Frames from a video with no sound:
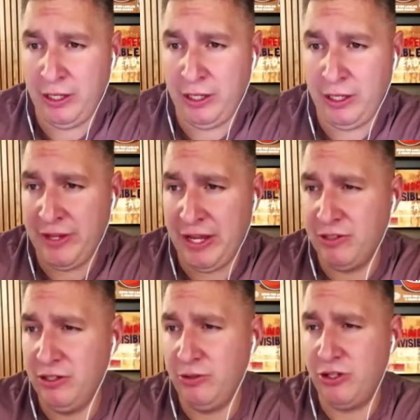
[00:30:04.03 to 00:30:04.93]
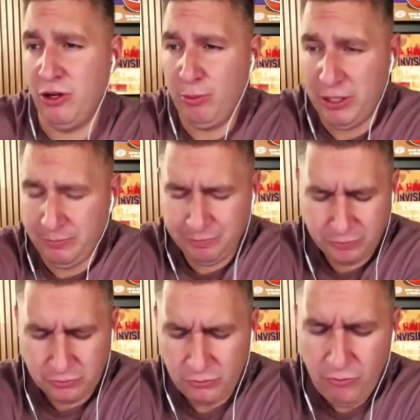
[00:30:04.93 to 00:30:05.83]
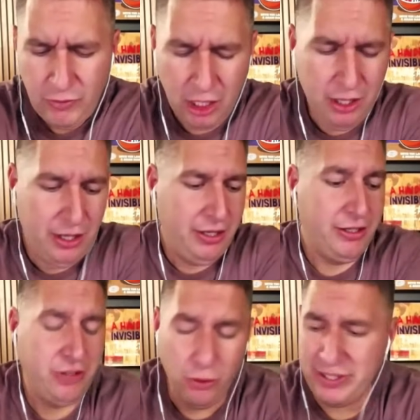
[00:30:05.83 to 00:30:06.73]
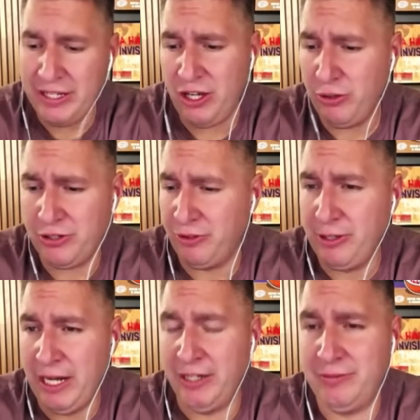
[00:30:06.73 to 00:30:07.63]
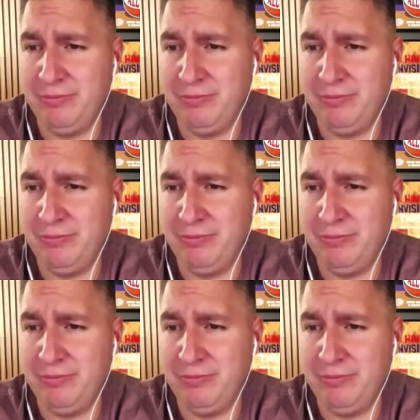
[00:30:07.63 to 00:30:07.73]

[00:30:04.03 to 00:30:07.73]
on in the afternoon show, but don't take Jokic for granted.